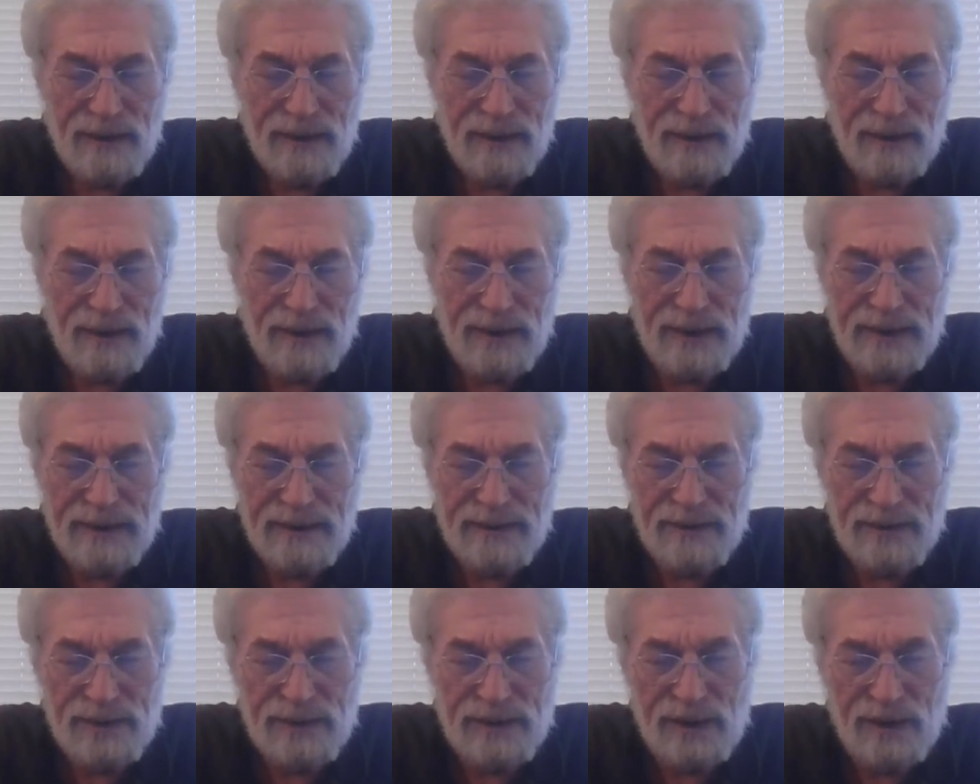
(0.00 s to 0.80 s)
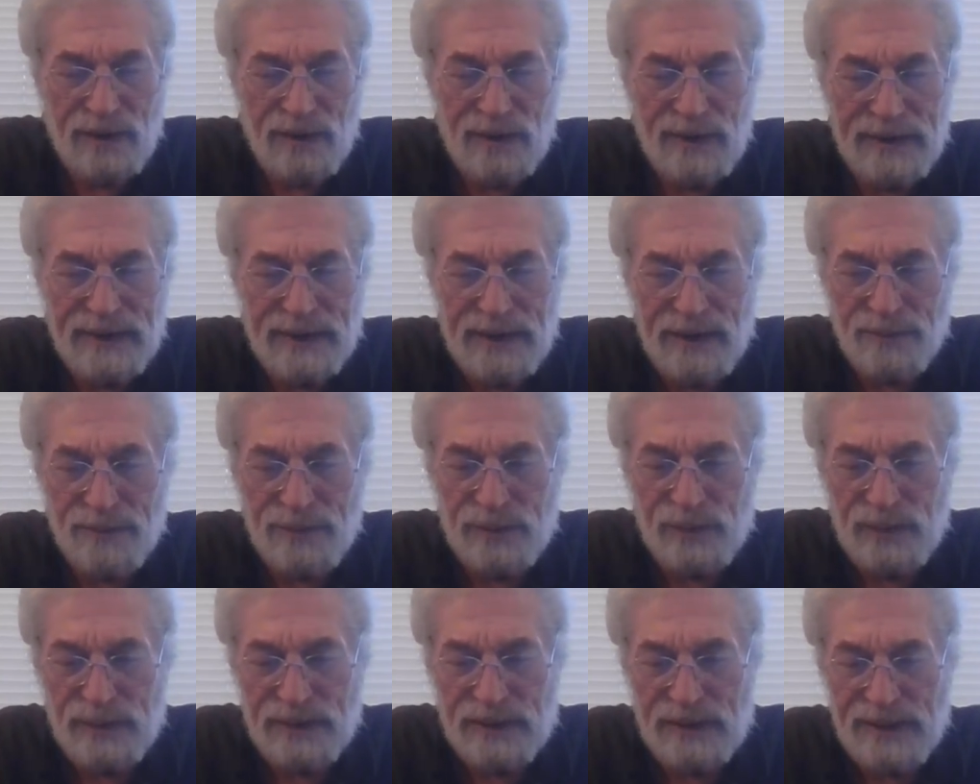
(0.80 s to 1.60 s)
All right, so it
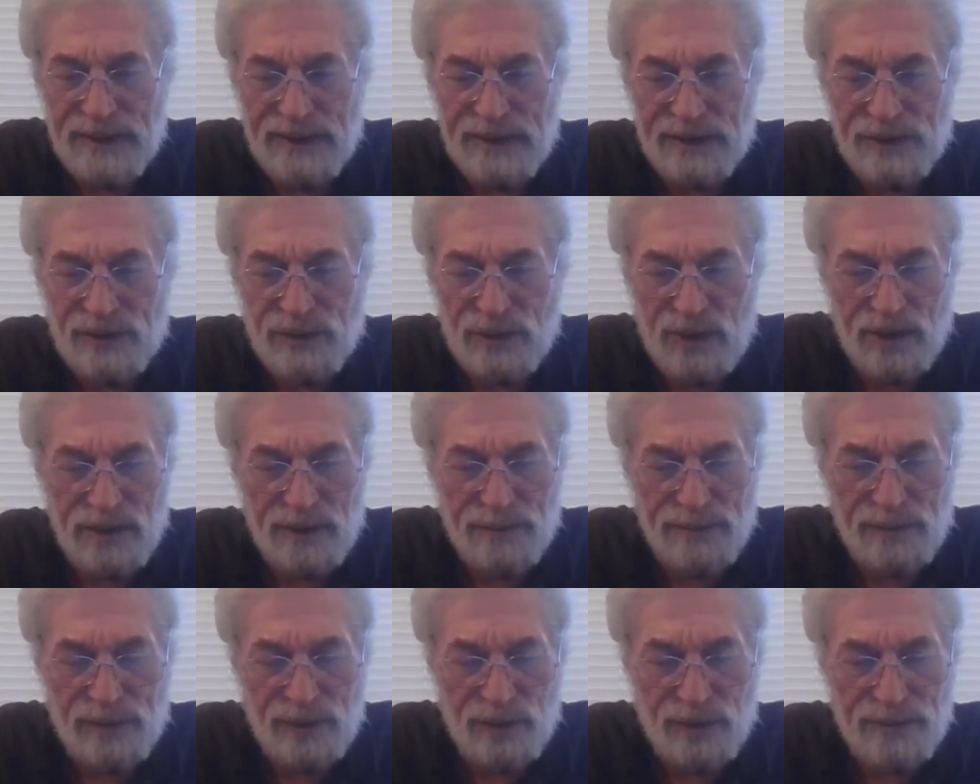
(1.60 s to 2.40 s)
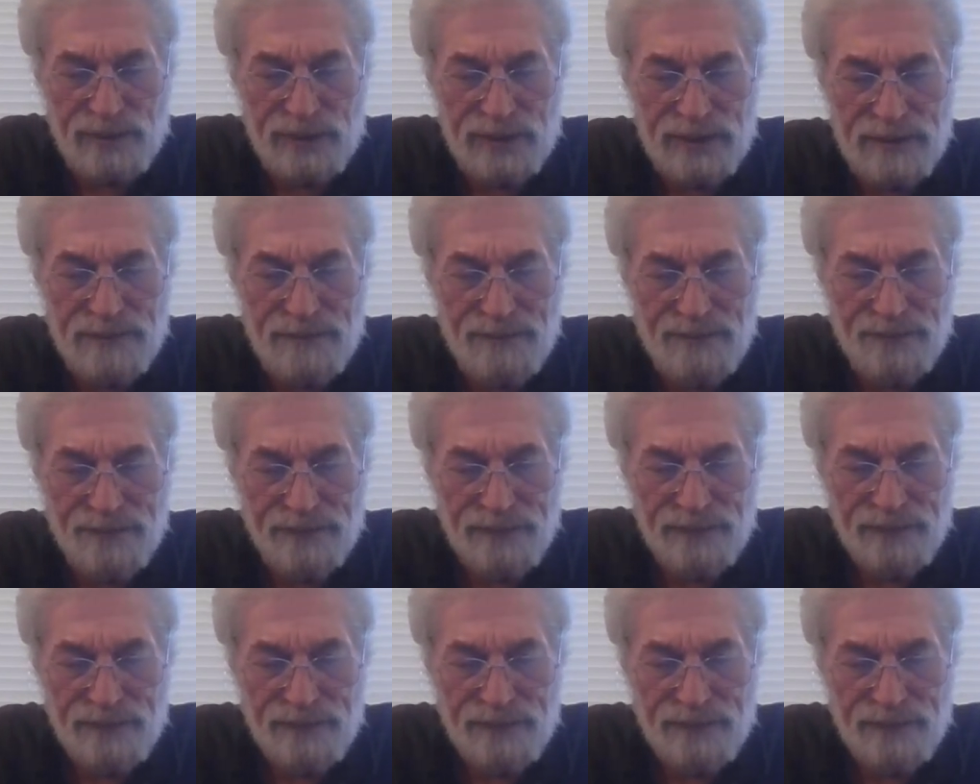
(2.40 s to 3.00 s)
helps with cholesterol absorption.